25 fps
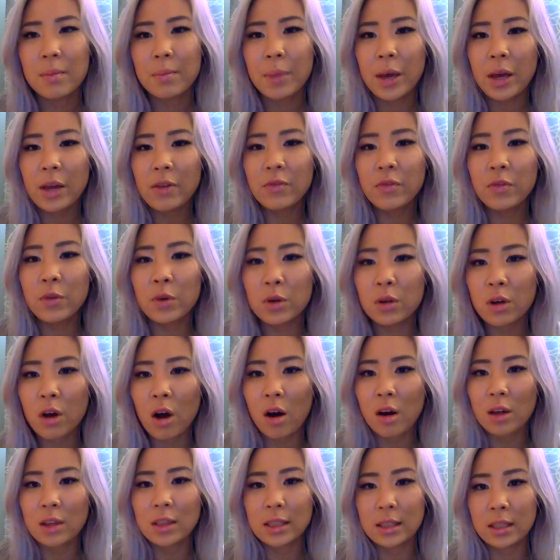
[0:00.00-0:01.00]
painful
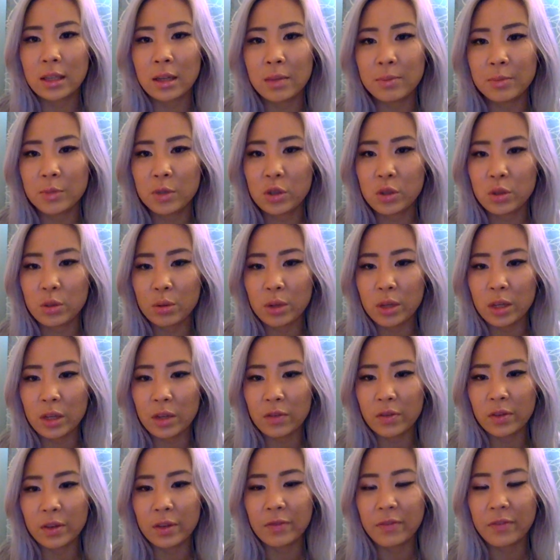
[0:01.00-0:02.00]
concept to
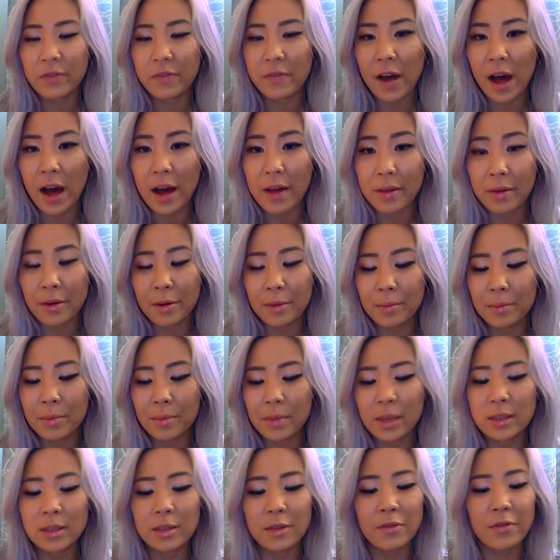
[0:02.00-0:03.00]
even fathom.
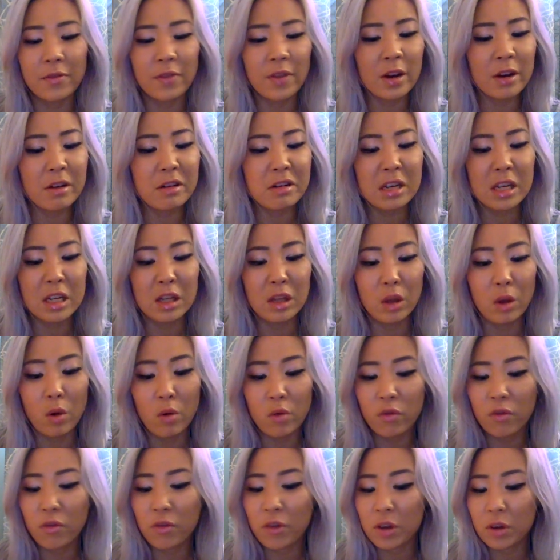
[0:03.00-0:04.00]
It's a very low
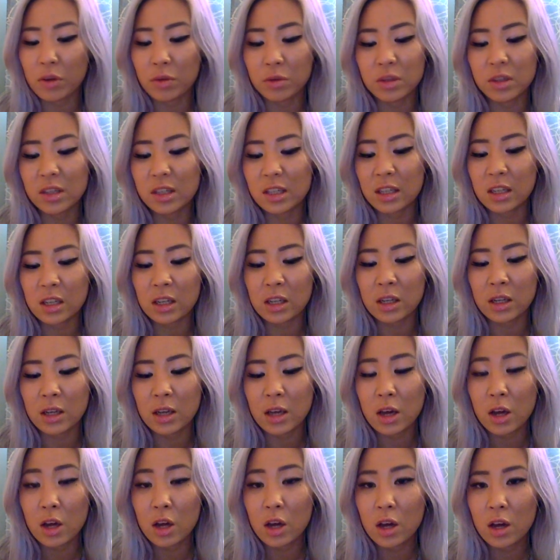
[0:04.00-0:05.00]
frequency
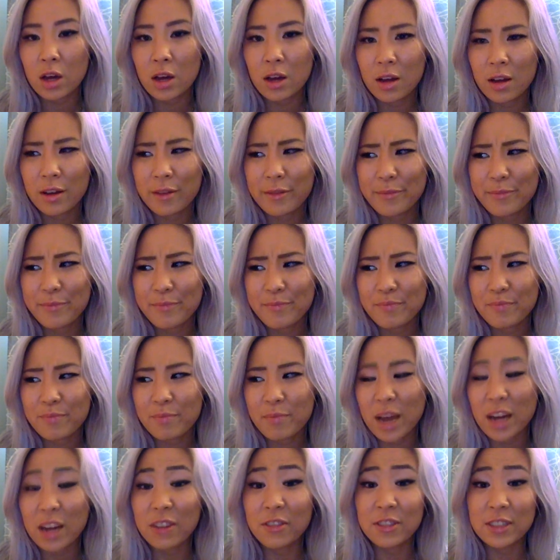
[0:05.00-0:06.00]

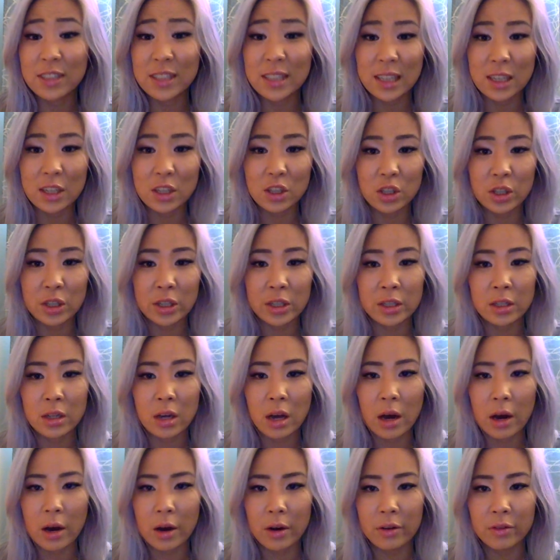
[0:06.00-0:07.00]
manifestation
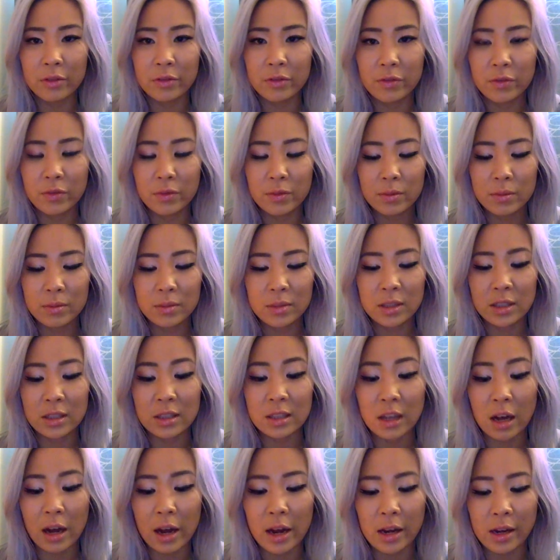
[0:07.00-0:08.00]
of
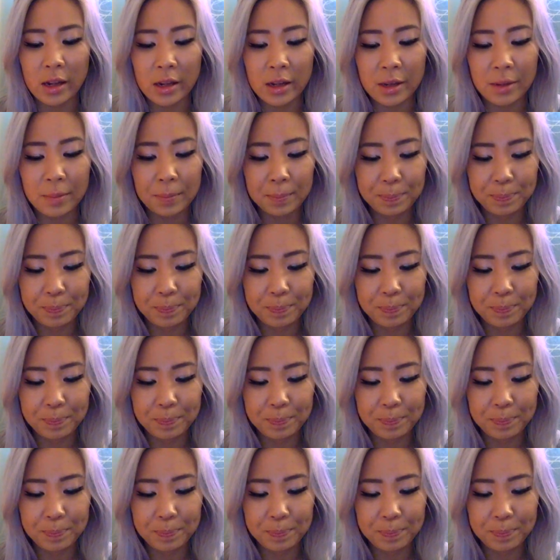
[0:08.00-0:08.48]
society.